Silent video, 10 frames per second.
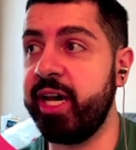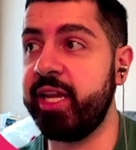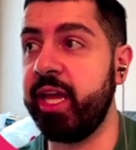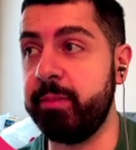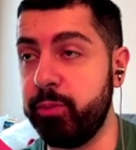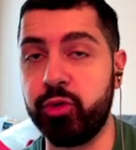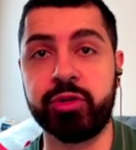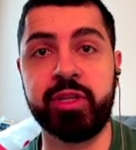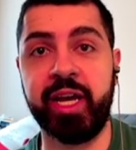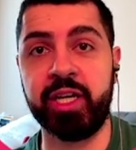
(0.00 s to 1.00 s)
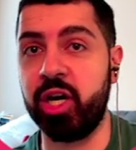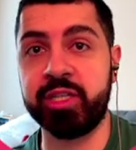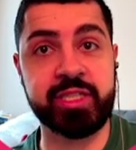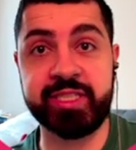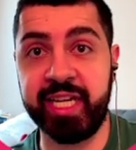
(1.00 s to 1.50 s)
a borderline
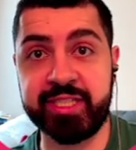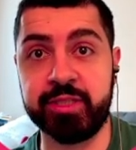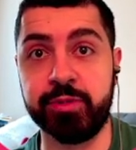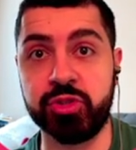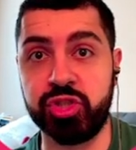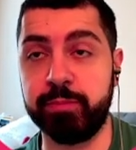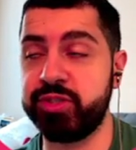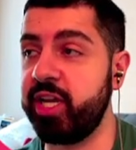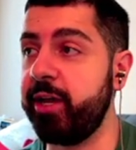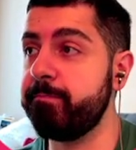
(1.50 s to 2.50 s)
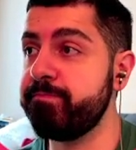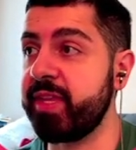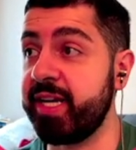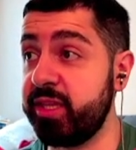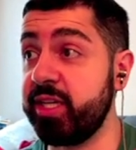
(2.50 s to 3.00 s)
uncontestable jump shot. And I
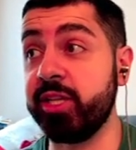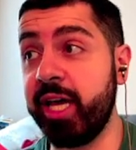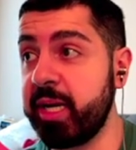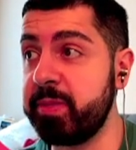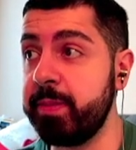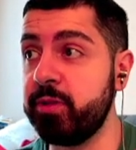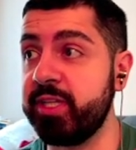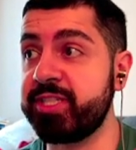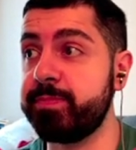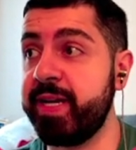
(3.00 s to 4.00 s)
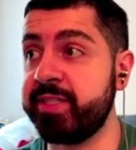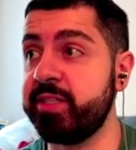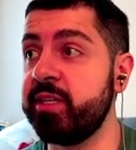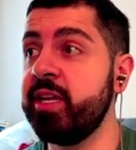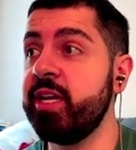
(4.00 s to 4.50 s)
think a lot of people expected
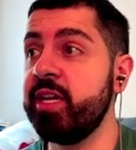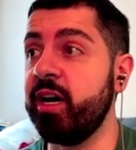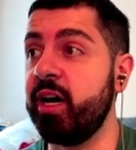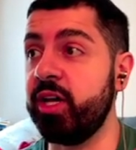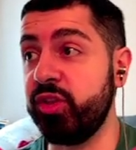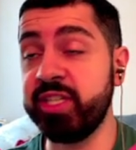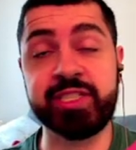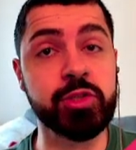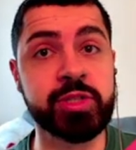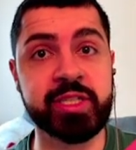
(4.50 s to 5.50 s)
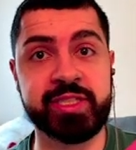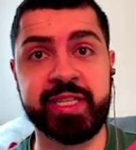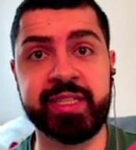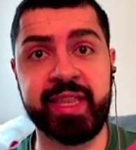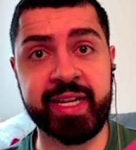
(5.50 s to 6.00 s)
this Luka to get
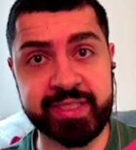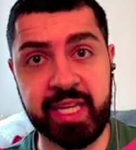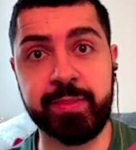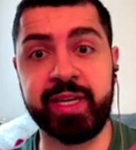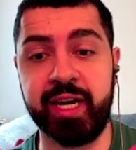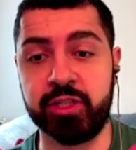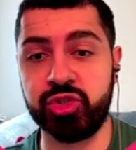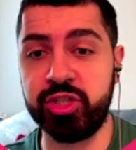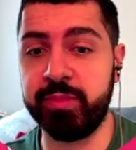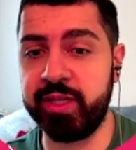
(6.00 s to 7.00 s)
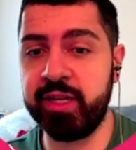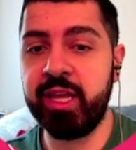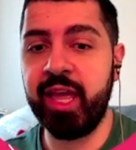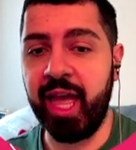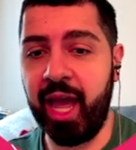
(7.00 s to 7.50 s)
that same kind of treatment.
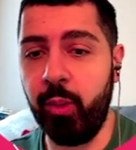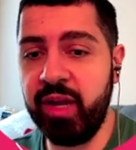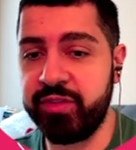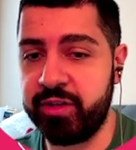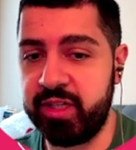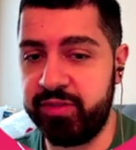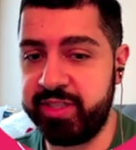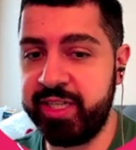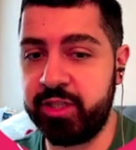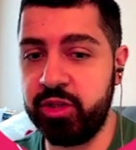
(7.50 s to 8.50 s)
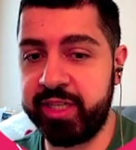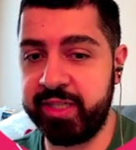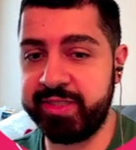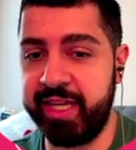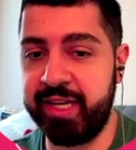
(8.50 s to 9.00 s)
However, if you take a look at his
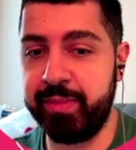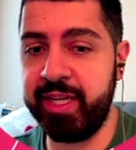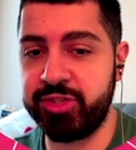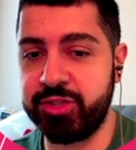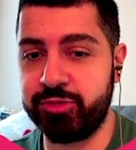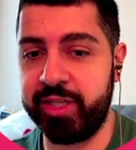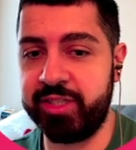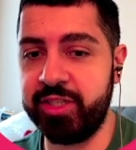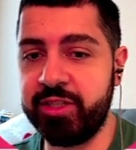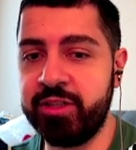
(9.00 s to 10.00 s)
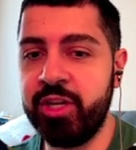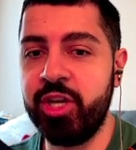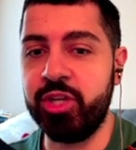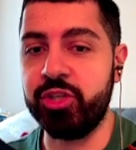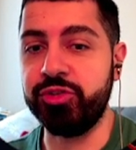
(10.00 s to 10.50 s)
animations right here,
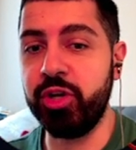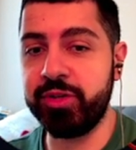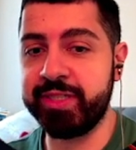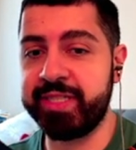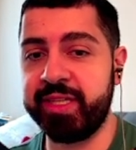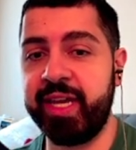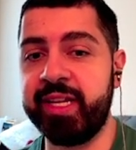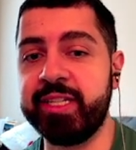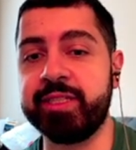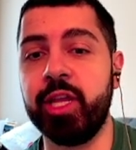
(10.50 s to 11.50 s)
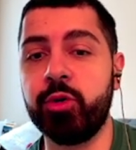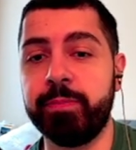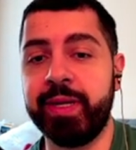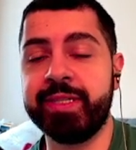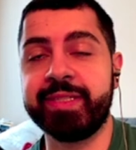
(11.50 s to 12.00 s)
you'll notice that his lower
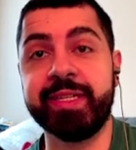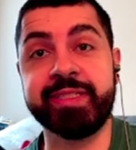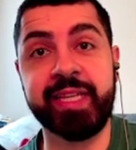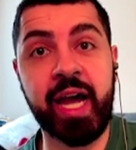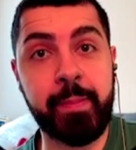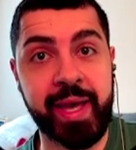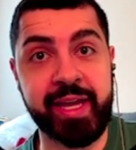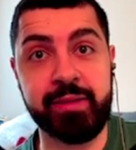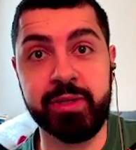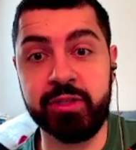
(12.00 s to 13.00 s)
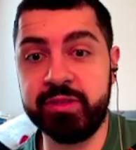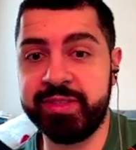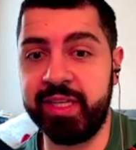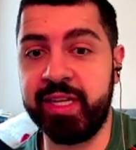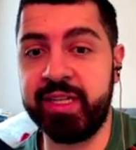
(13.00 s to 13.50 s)
base is not Patty Mills,
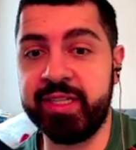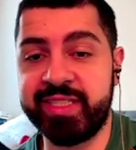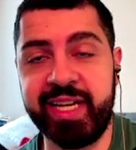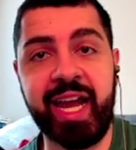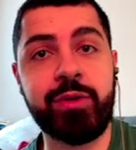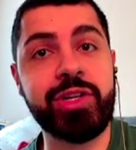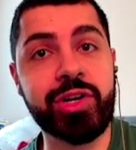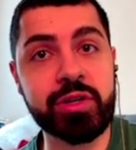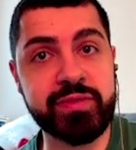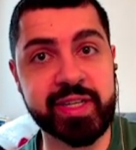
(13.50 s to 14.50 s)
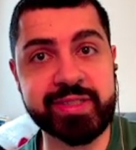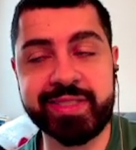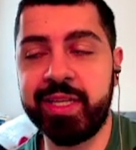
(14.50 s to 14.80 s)
it is KYRIE Irving's,